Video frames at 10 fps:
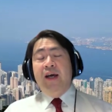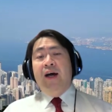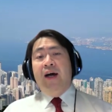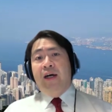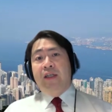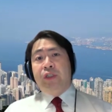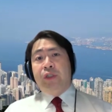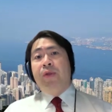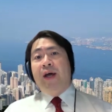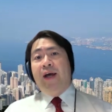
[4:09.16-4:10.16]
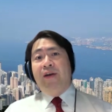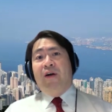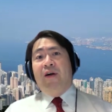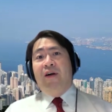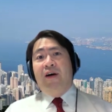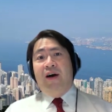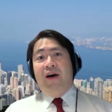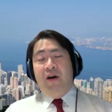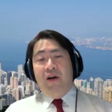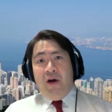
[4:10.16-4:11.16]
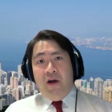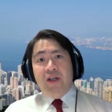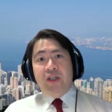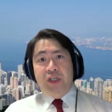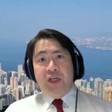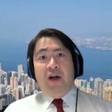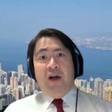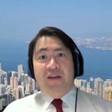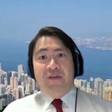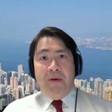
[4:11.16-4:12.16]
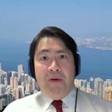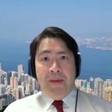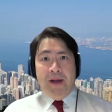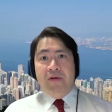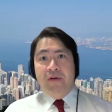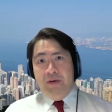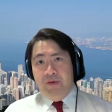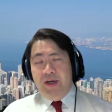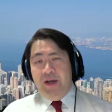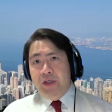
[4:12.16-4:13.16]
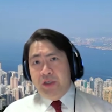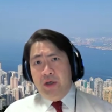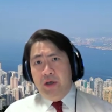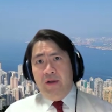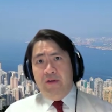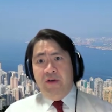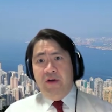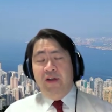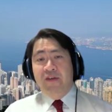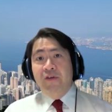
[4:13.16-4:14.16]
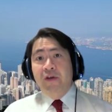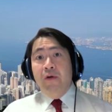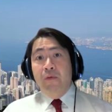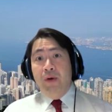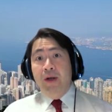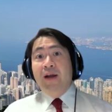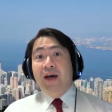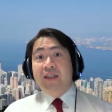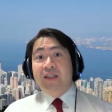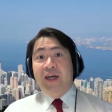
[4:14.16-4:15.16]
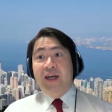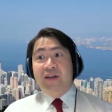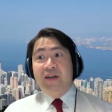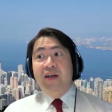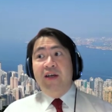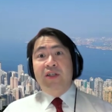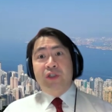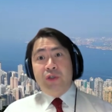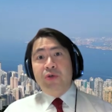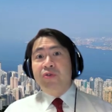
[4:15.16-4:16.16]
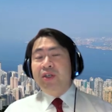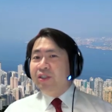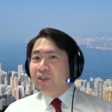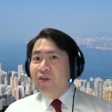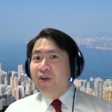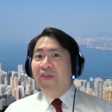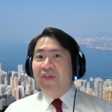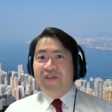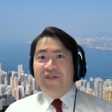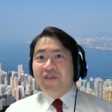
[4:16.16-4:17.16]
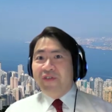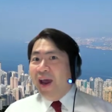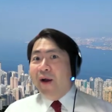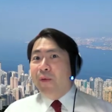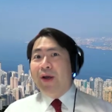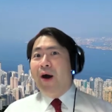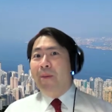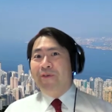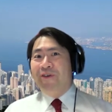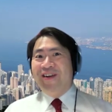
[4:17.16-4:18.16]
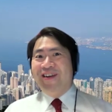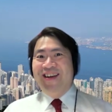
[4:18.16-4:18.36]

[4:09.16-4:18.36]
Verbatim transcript: uh, so that our uh, oncology colleagues, both medical and radiation oncology colleagues, realize that uh, surgery is not the scary option